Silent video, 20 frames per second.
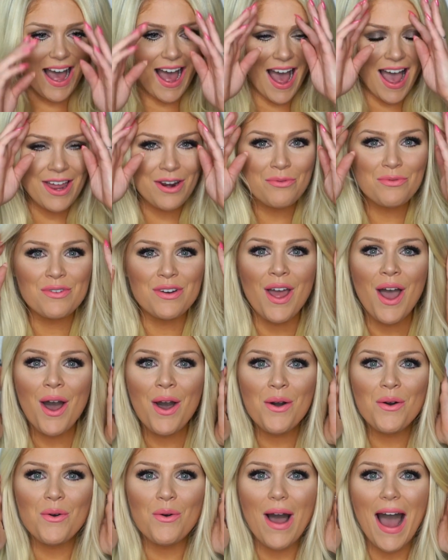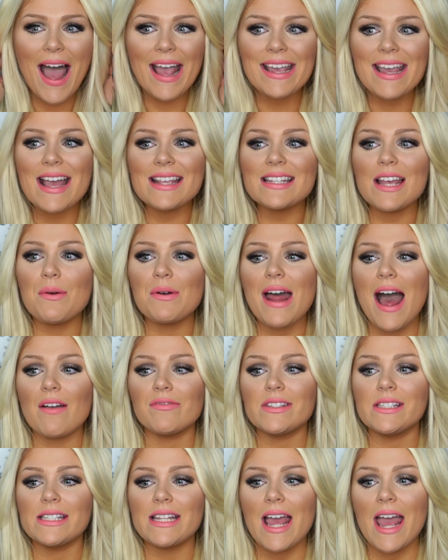I don't know. I guess I would
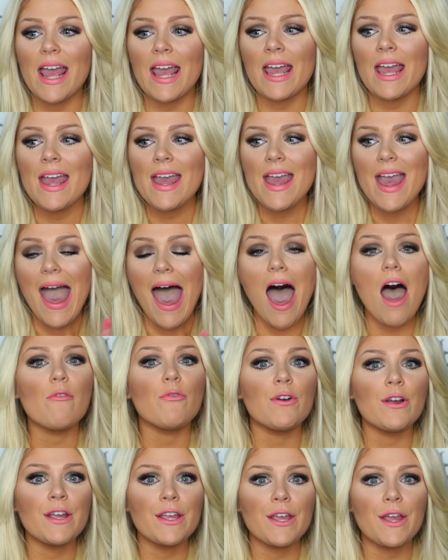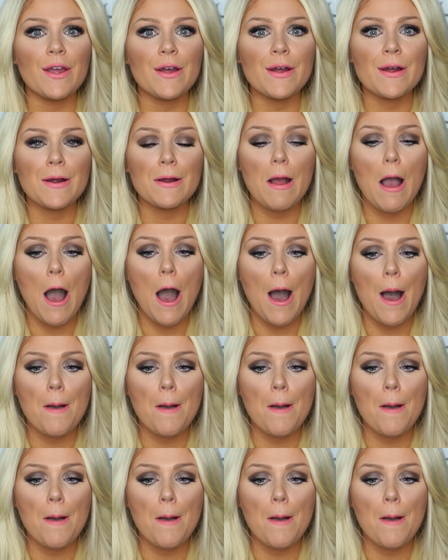have to say every year,